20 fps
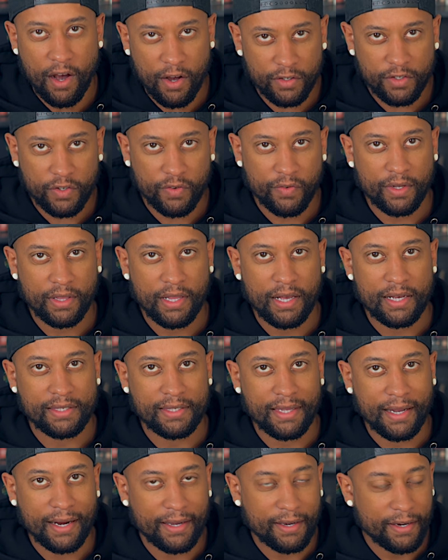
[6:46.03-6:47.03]
I also
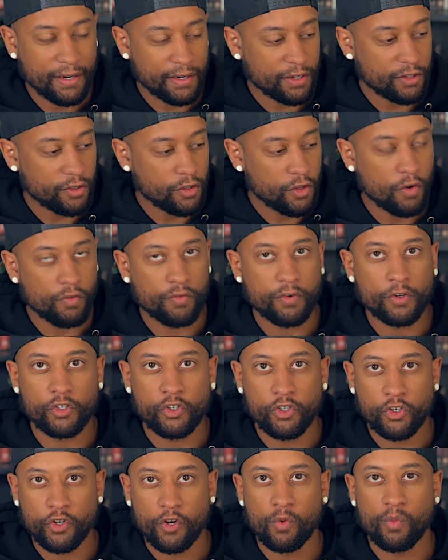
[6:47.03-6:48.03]
realized that I couldn't know for
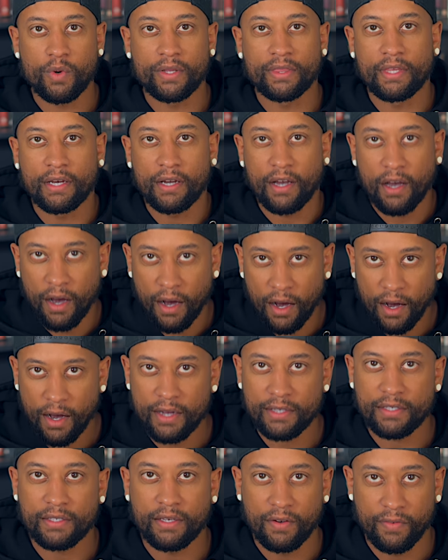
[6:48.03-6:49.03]
sure what the
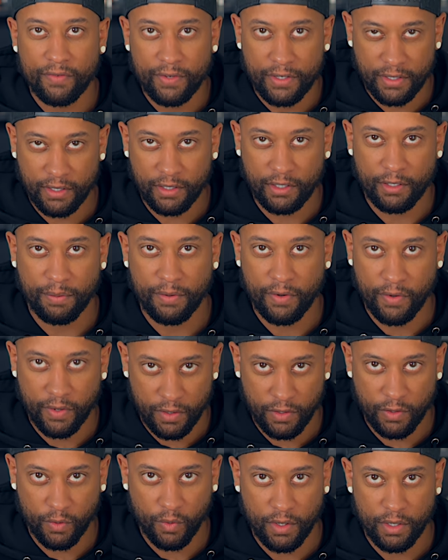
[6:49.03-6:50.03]
cause of his
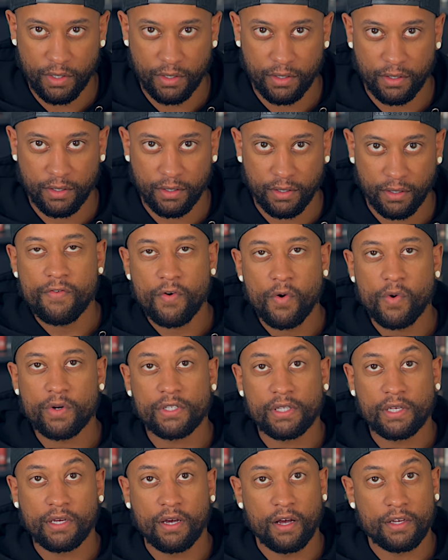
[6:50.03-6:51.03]
experience was. Of
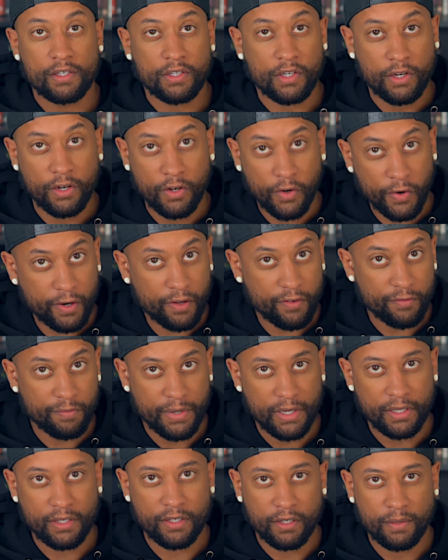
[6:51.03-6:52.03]
course, the cause could have
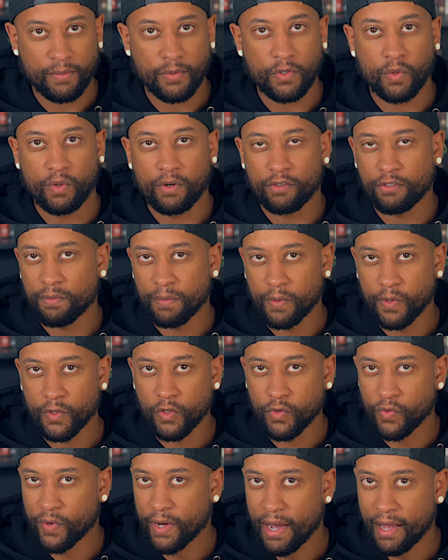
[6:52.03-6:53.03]
been some sort of
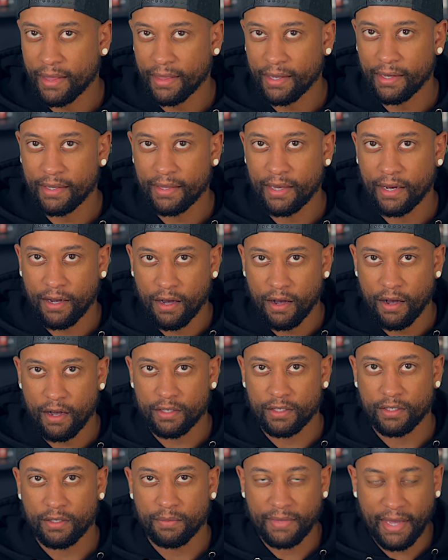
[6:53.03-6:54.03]
spiritual reality that
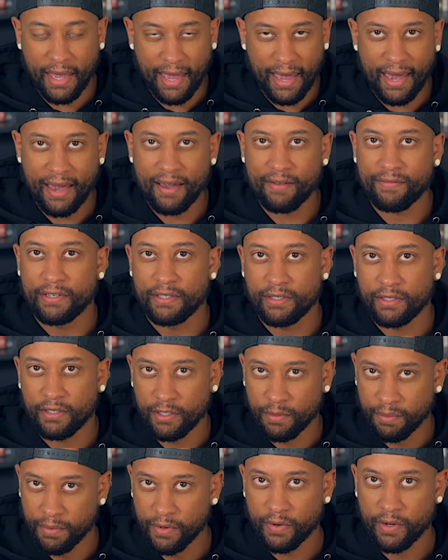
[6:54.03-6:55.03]
caused him to have his
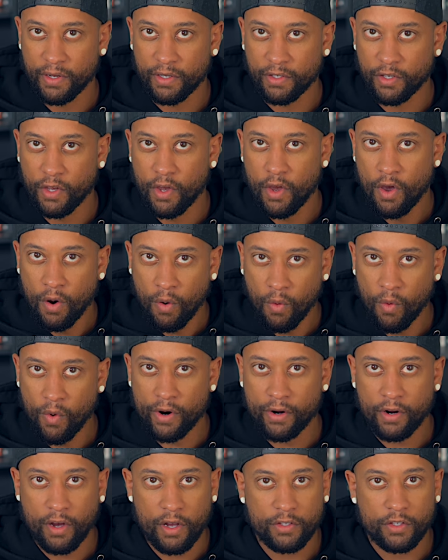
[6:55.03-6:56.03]
experience,
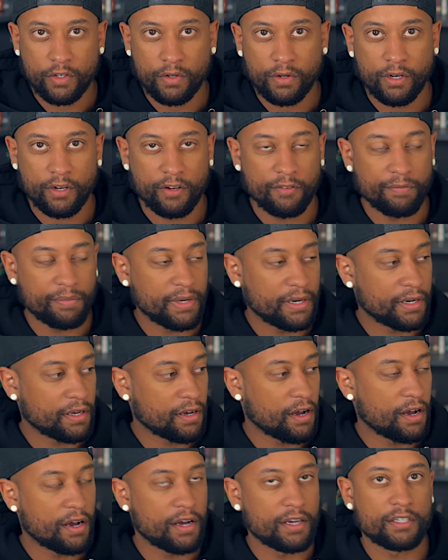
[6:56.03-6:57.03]
or it also could have been
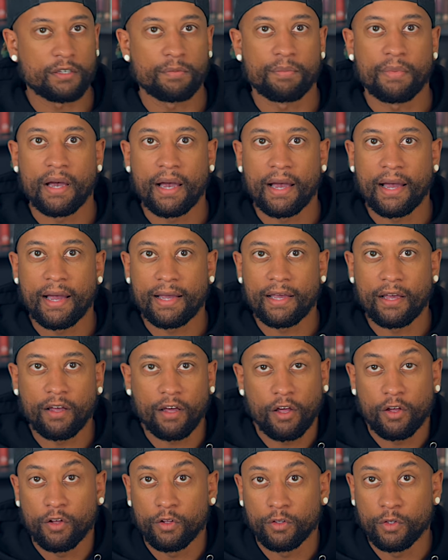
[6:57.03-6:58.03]
caused by
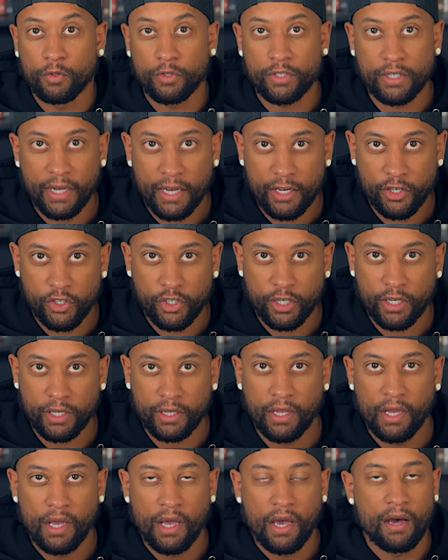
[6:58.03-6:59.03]
a
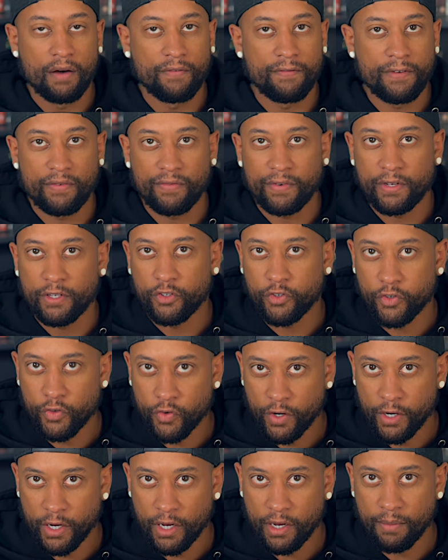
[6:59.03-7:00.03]
hallucination, a vivid
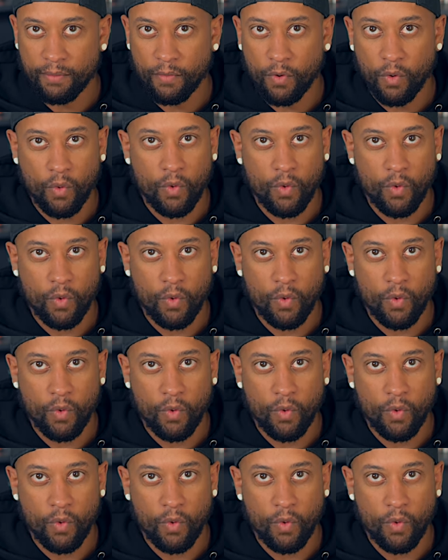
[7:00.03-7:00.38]
dream,